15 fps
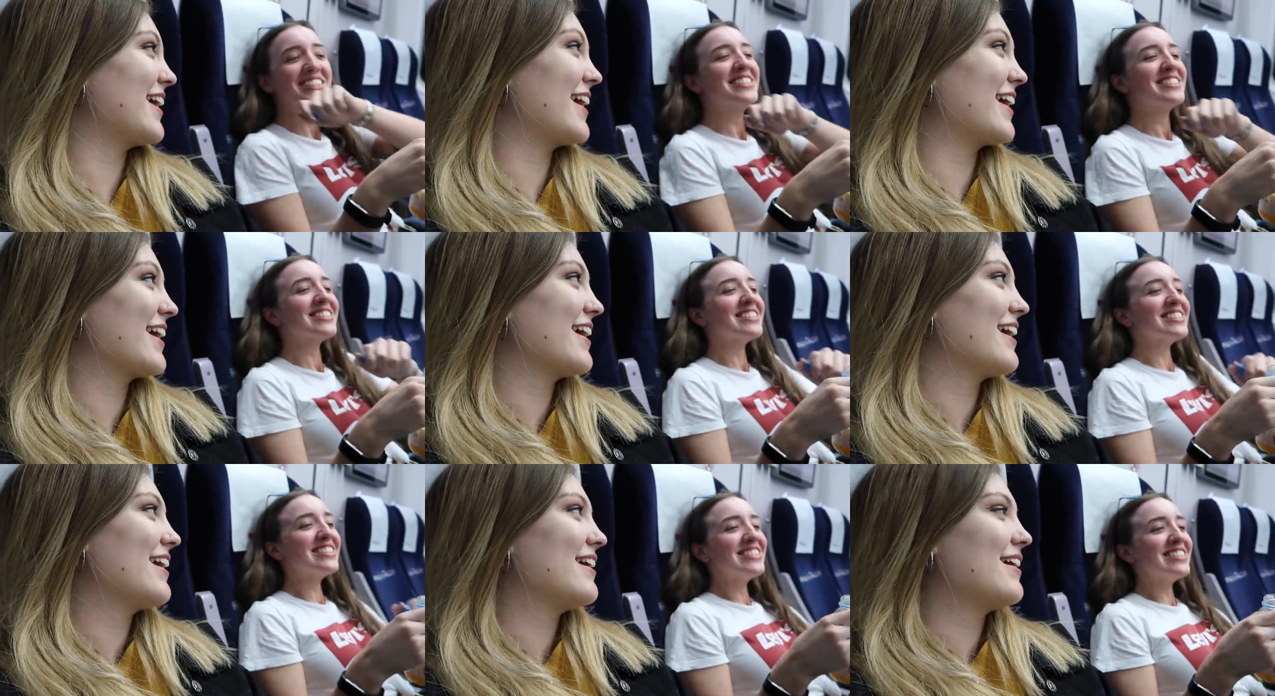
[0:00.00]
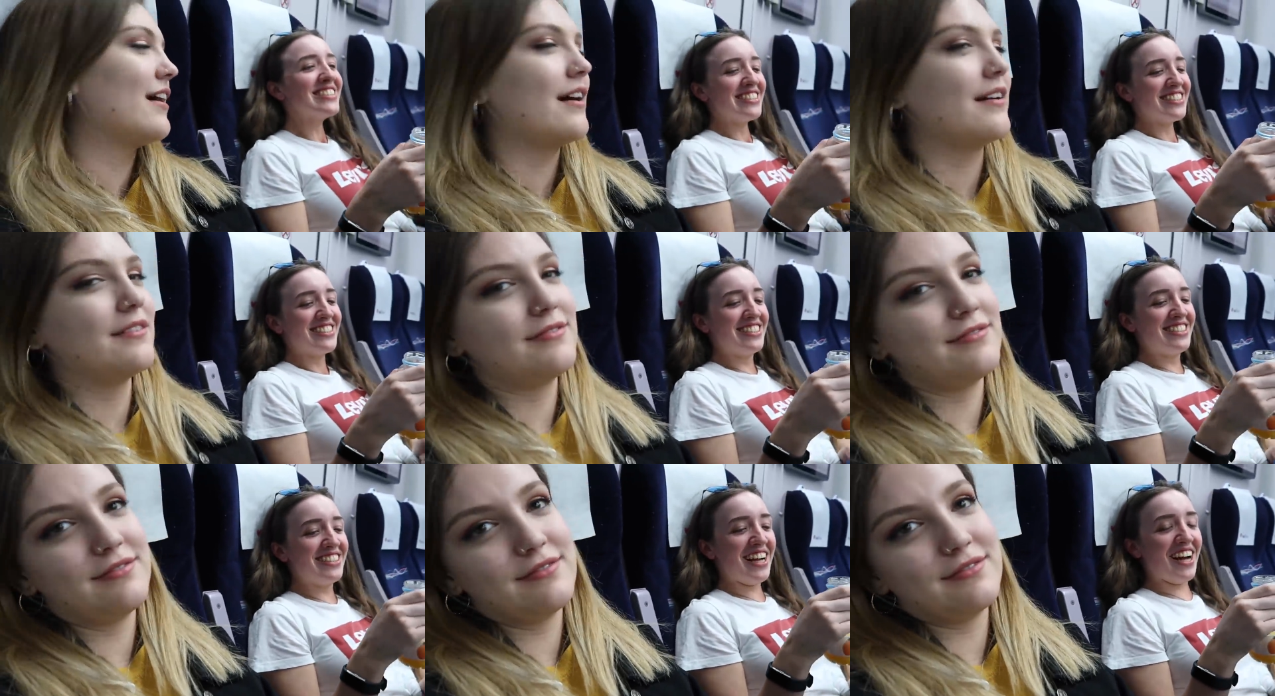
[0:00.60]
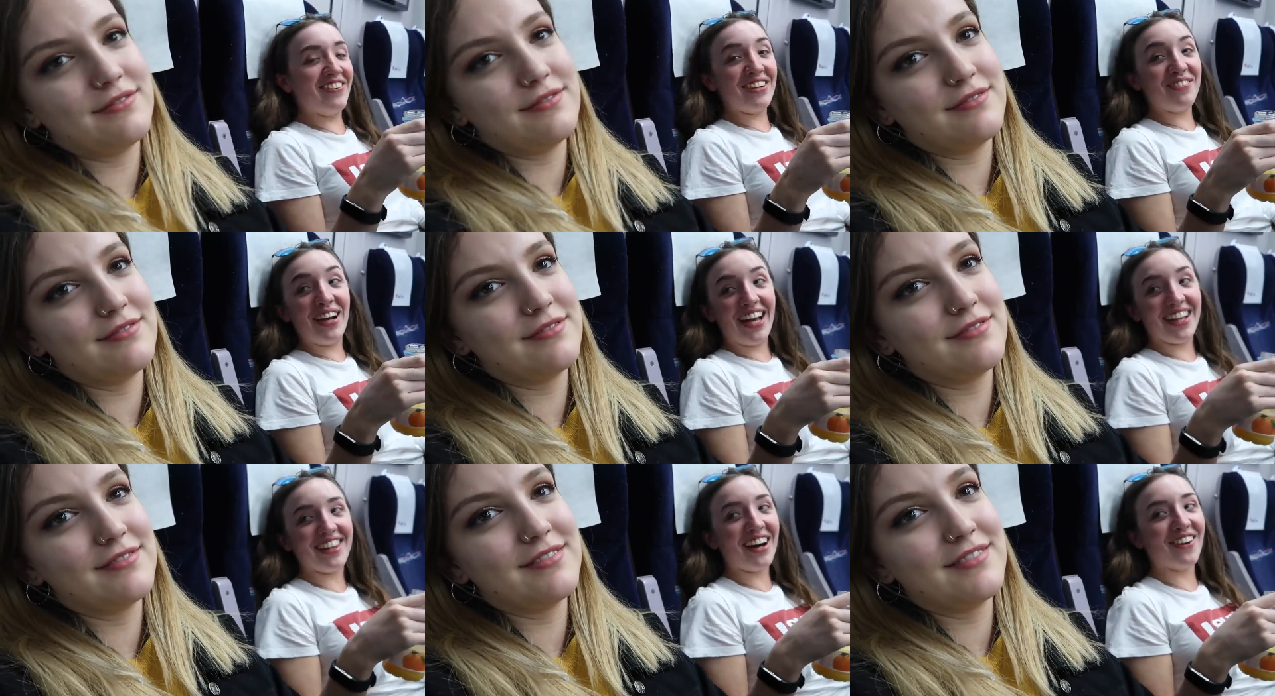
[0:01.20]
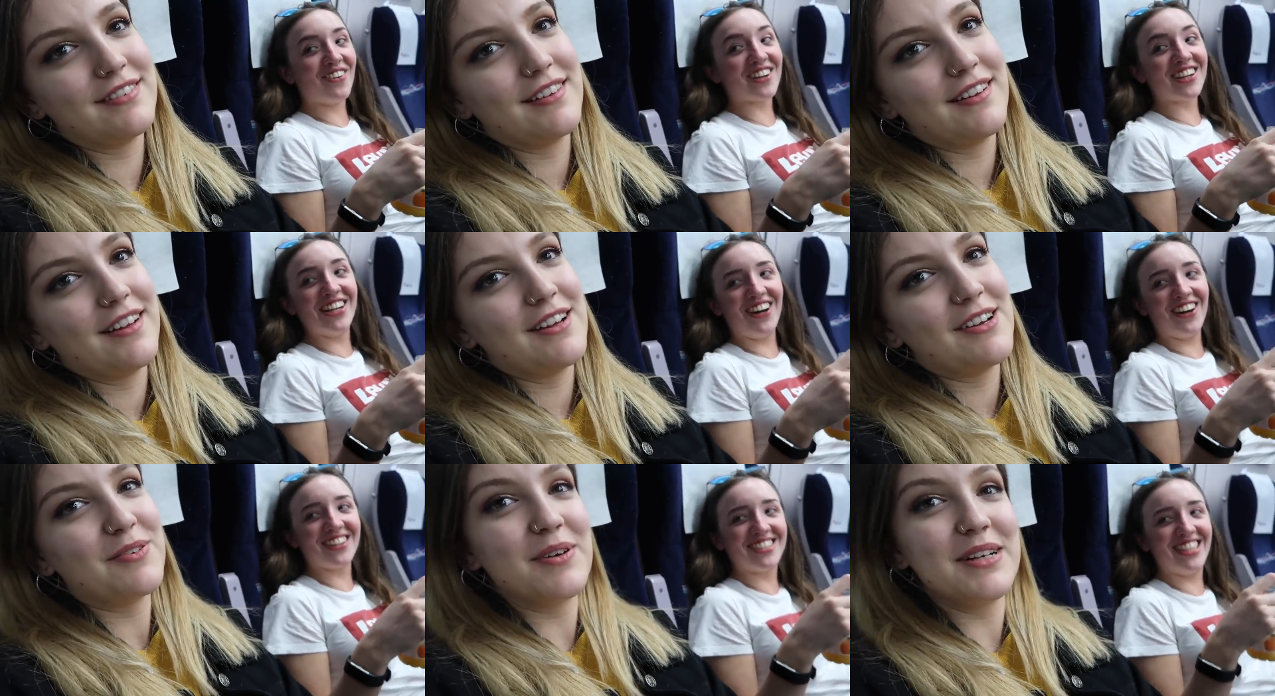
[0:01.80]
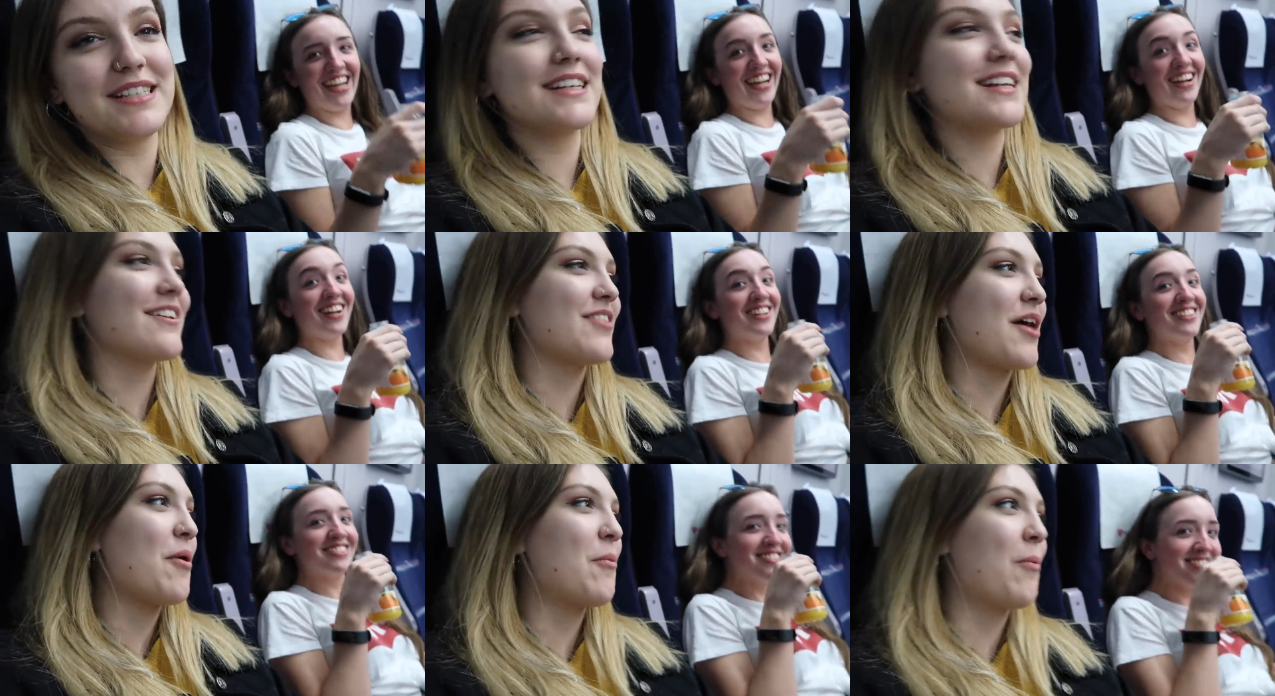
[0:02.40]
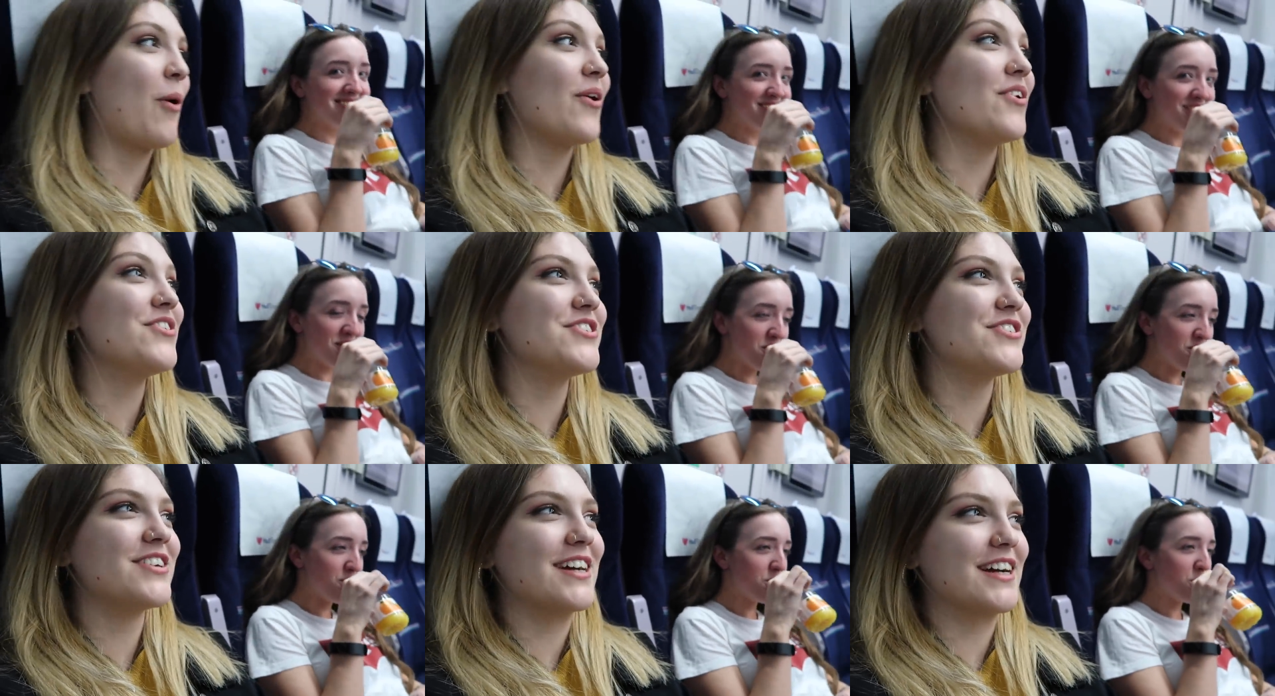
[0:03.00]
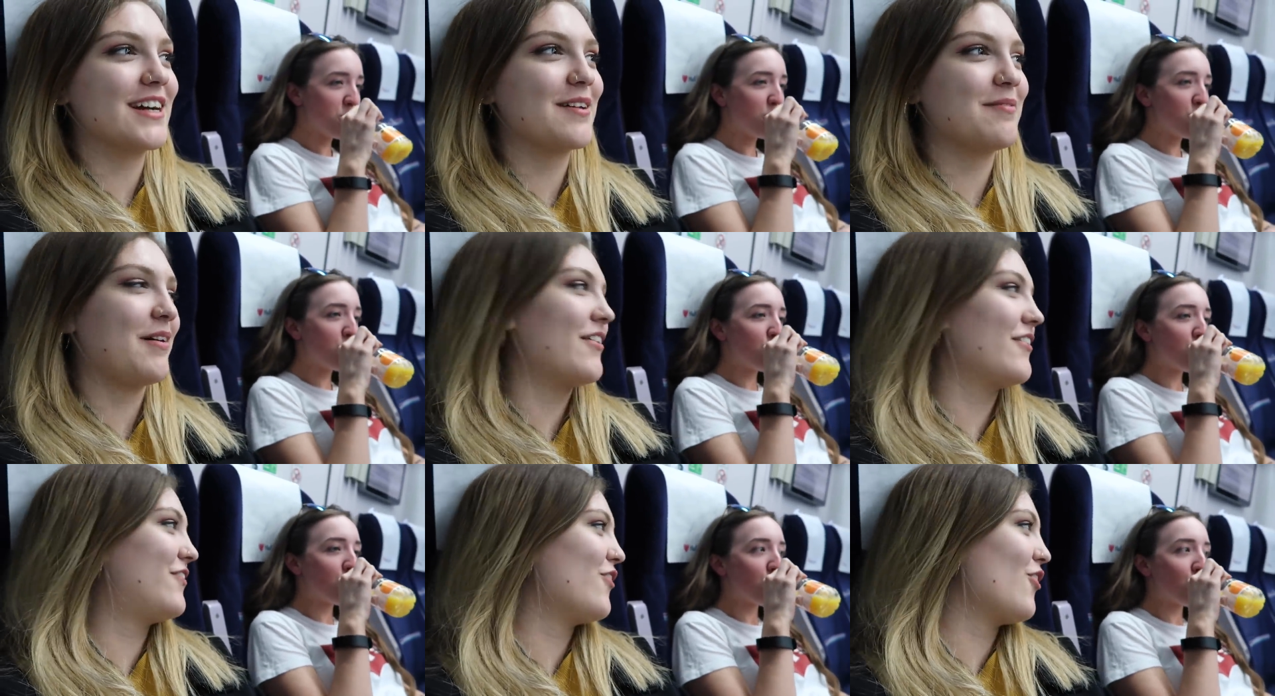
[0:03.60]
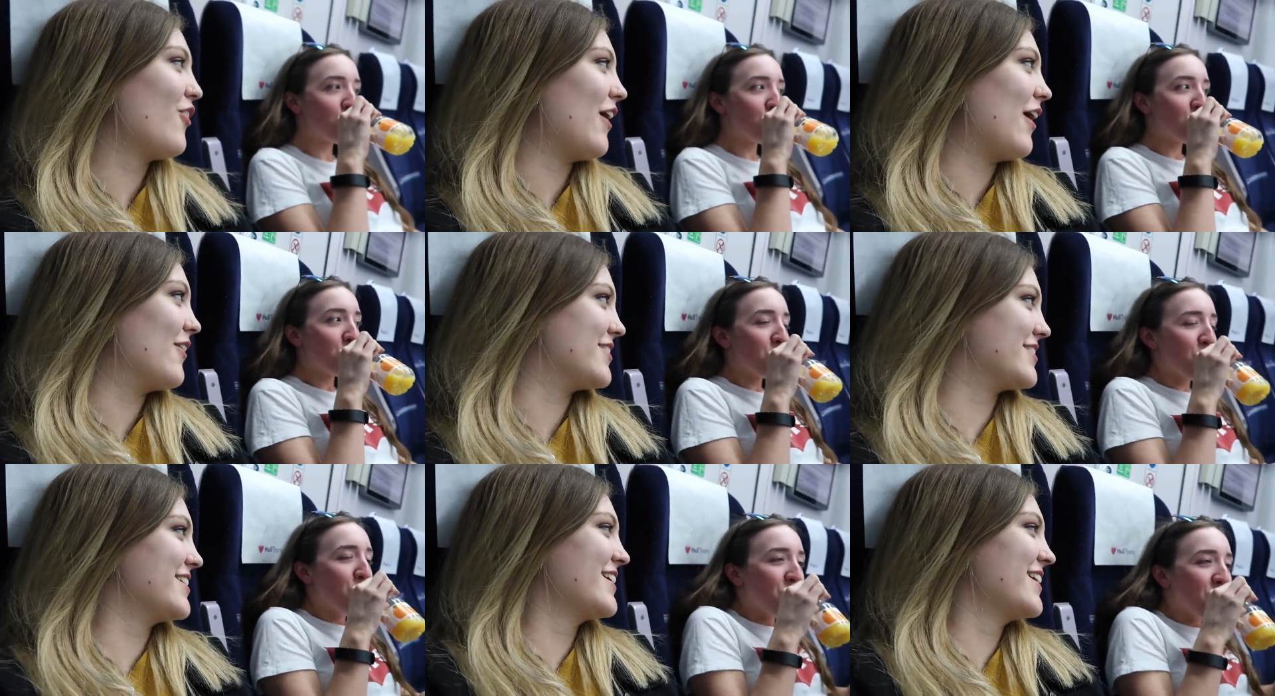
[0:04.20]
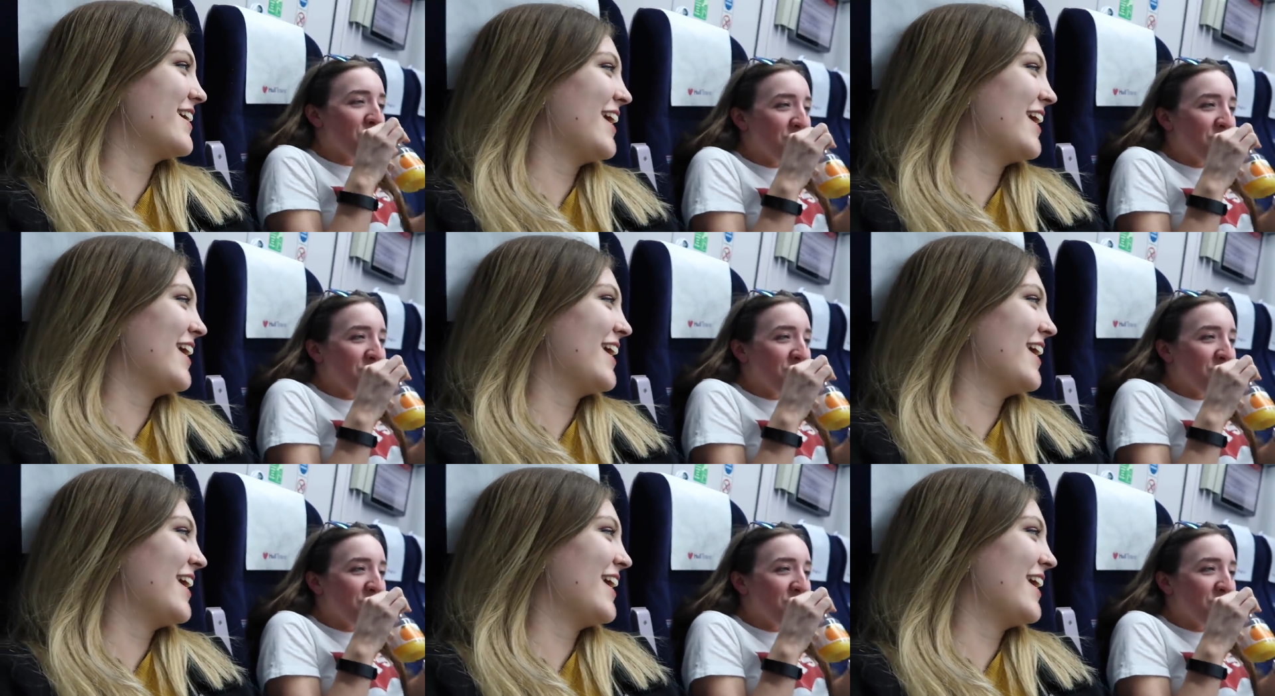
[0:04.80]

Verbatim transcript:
Speaker 1: I mean, we had that one cocktail. We
Speaker 2: did have that one drink about 4 hours.